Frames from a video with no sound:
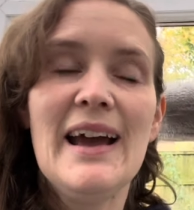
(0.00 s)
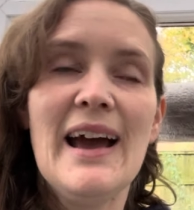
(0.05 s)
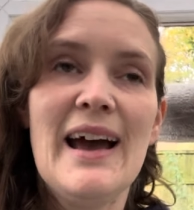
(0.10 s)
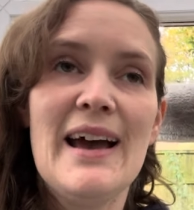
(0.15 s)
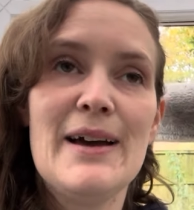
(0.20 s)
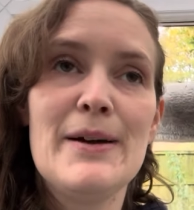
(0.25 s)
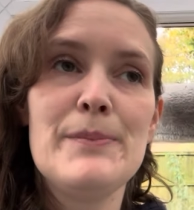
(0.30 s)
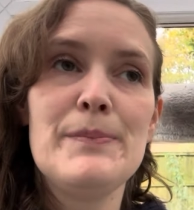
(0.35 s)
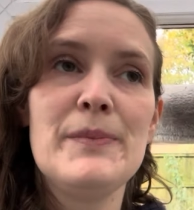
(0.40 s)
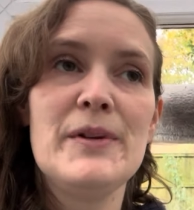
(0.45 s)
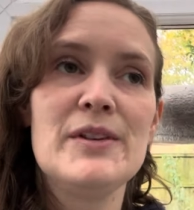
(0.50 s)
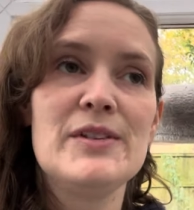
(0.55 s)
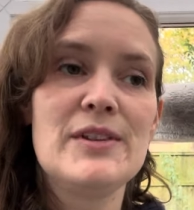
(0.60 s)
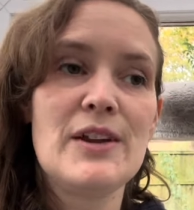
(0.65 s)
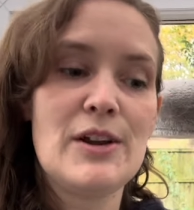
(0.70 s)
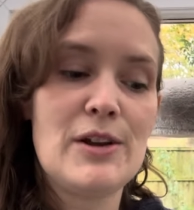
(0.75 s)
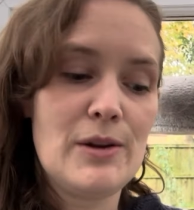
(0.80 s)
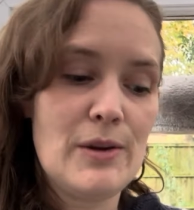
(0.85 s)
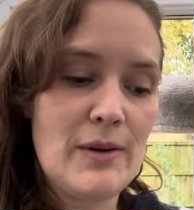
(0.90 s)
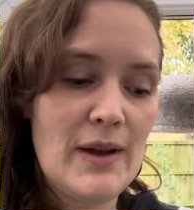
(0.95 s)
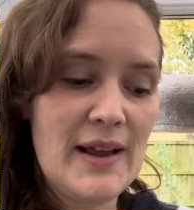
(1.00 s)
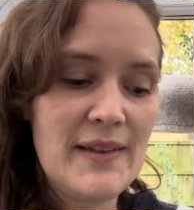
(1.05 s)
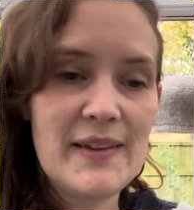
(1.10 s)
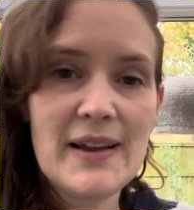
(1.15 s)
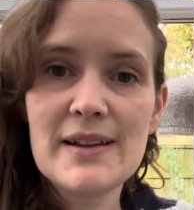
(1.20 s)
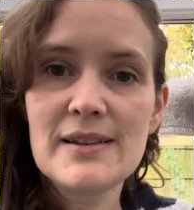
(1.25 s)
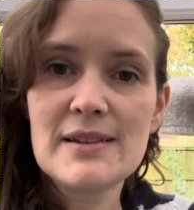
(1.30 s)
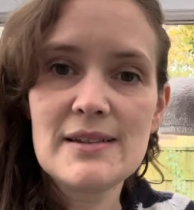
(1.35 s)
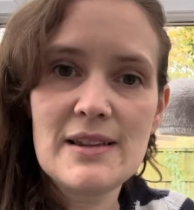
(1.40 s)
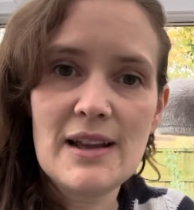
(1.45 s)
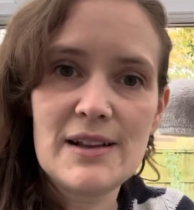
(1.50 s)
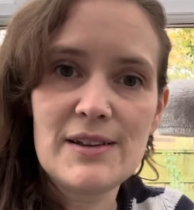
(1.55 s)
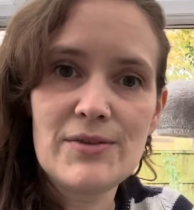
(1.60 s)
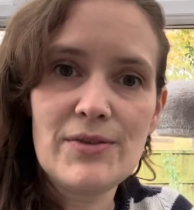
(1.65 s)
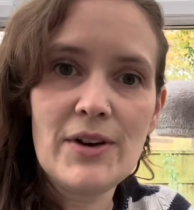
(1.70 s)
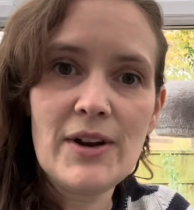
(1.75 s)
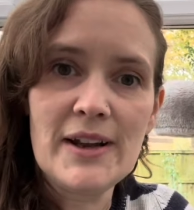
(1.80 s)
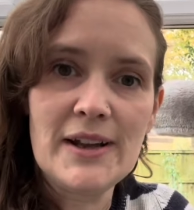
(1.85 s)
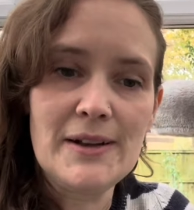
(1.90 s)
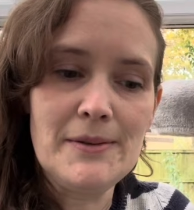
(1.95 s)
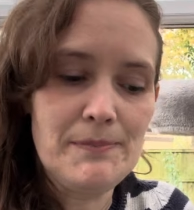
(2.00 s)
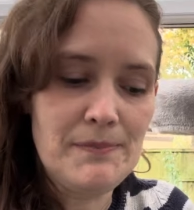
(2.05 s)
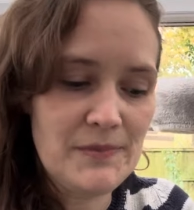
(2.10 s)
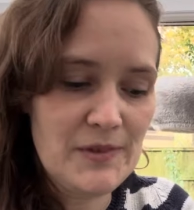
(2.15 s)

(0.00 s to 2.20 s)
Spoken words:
And that's fine.